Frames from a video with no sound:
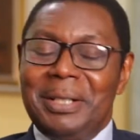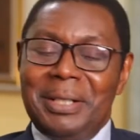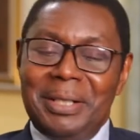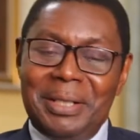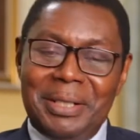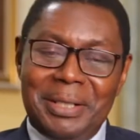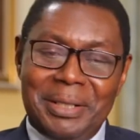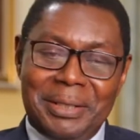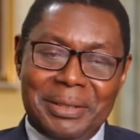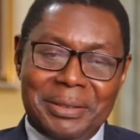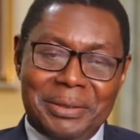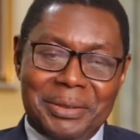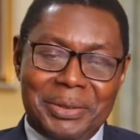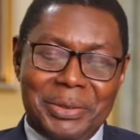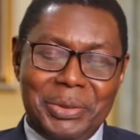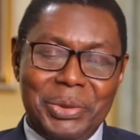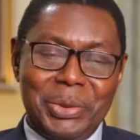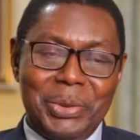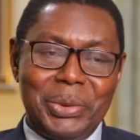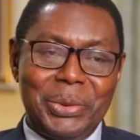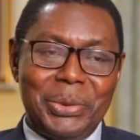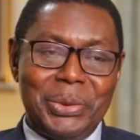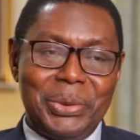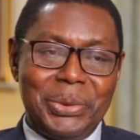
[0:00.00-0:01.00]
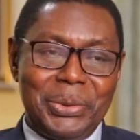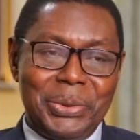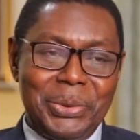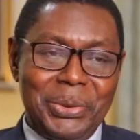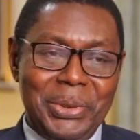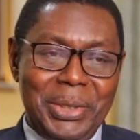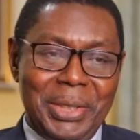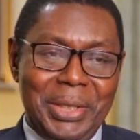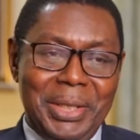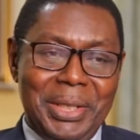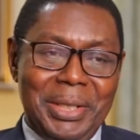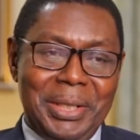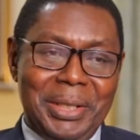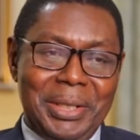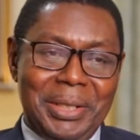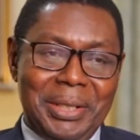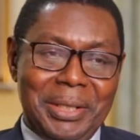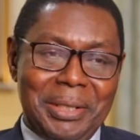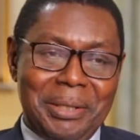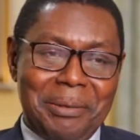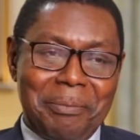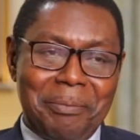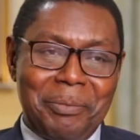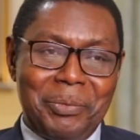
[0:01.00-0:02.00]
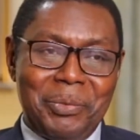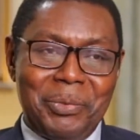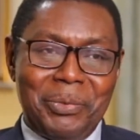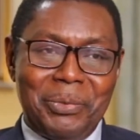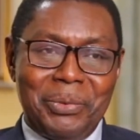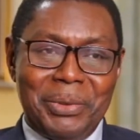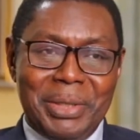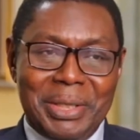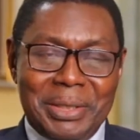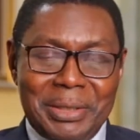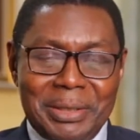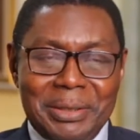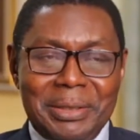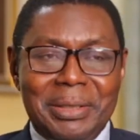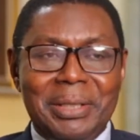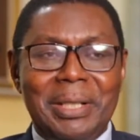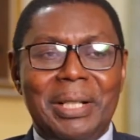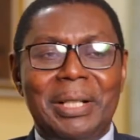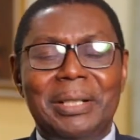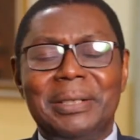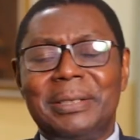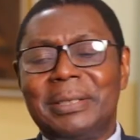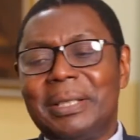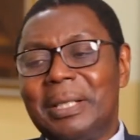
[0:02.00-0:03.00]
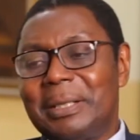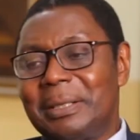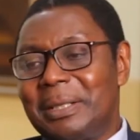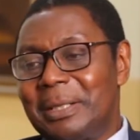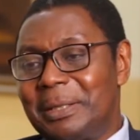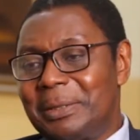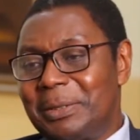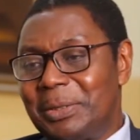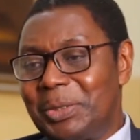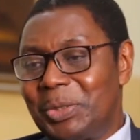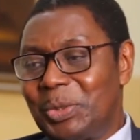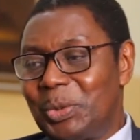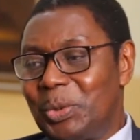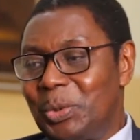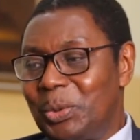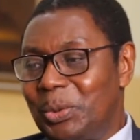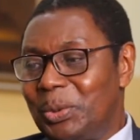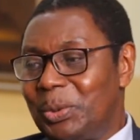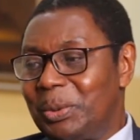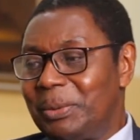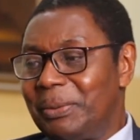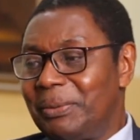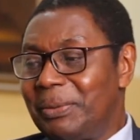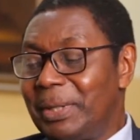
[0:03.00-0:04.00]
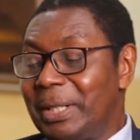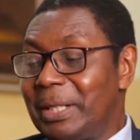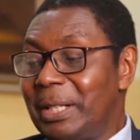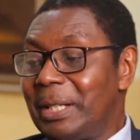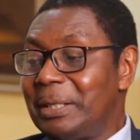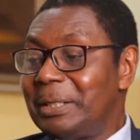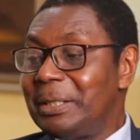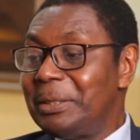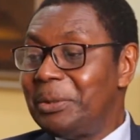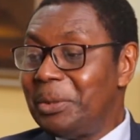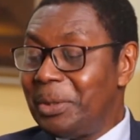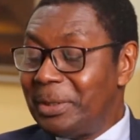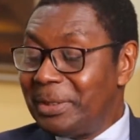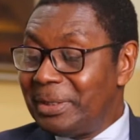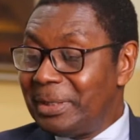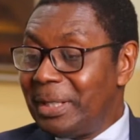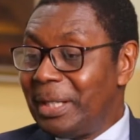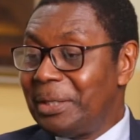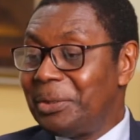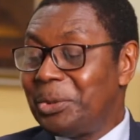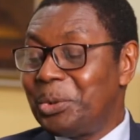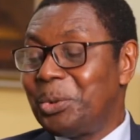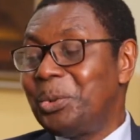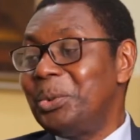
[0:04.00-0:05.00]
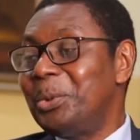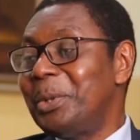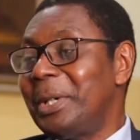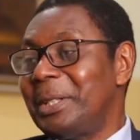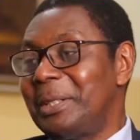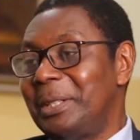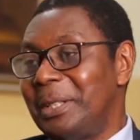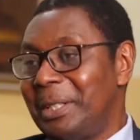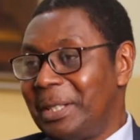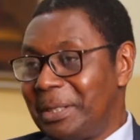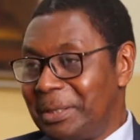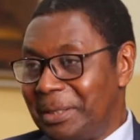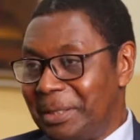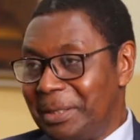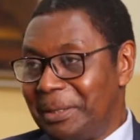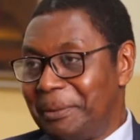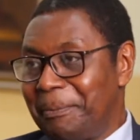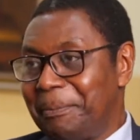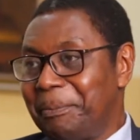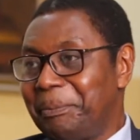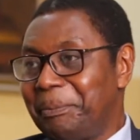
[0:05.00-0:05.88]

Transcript: And so when I started school, in fact, I did not start school at Latte.